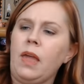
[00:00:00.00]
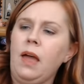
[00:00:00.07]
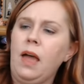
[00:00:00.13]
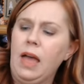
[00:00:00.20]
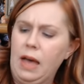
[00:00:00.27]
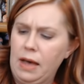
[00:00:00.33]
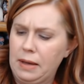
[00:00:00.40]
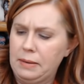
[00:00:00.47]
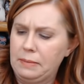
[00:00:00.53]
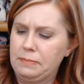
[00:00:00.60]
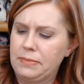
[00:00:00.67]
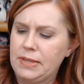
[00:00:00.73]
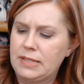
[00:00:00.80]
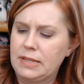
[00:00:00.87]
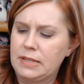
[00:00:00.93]
Um,
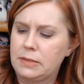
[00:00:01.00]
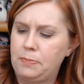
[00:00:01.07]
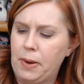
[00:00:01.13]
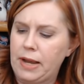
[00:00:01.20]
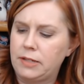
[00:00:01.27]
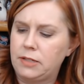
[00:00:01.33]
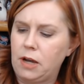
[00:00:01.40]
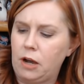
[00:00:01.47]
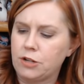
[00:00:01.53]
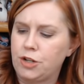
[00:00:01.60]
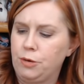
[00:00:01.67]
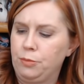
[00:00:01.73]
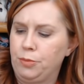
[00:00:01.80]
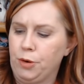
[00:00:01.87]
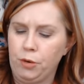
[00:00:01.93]
this is by
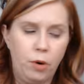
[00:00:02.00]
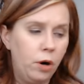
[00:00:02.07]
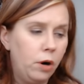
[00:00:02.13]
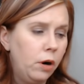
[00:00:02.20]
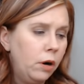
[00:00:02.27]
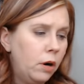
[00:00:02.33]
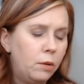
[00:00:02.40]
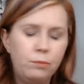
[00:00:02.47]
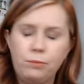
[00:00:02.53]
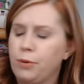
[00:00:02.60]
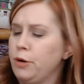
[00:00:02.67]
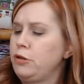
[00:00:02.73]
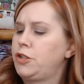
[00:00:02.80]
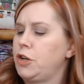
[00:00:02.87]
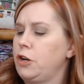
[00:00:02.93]
Tasha Brewer.
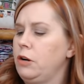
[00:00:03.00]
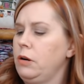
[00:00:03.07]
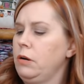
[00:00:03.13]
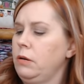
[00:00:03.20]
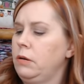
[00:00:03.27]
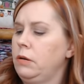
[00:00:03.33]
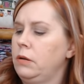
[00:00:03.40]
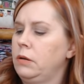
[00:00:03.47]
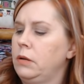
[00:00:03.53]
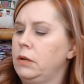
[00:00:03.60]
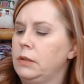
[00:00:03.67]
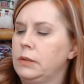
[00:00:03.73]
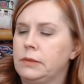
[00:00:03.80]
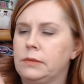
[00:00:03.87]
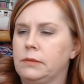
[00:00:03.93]
Brusher.
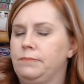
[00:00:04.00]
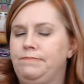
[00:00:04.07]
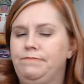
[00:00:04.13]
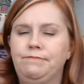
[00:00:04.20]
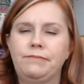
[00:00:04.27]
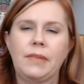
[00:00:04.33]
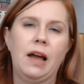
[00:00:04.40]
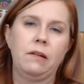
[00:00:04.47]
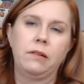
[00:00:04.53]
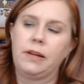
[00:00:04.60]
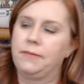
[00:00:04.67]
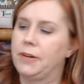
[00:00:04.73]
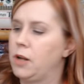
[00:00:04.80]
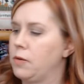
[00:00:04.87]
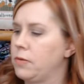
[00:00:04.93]
I don't
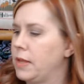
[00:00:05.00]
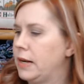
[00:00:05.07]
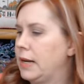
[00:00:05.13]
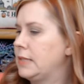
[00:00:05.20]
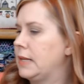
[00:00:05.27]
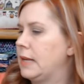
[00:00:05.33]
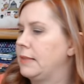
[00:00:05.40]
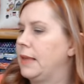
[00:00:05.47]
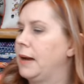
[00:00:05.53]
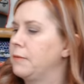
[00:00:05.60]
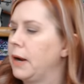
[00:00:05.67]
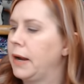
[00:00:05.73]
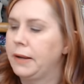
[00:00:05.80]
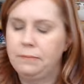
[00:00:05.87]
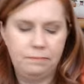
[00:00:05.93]
even know that I said that
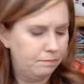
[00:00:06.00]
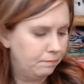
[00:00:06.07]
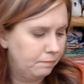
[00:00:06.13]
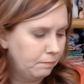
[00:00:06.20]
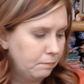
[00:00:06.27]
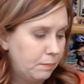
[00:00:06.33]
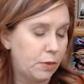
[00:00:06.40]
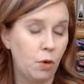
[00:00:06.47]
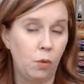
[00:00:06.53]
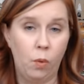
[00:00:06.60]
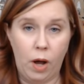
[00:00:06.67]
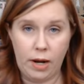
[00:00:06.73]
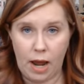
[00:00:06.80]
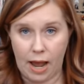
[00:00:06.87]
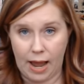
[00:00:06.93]
right. But the
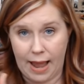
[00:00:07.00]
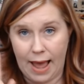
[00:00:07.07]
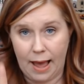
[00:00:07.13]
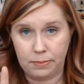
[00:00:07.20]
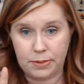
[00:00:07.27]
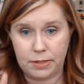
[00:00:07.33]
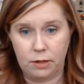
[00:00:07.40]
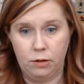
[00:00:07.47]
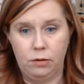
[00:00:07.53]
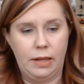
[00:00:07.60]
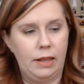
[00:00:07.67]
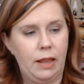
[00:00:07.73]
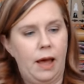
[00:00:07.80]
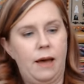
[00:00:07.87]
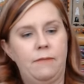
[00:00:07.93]
one I absolutely
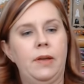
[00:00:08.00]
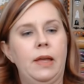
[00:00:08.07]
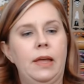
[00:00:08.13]
love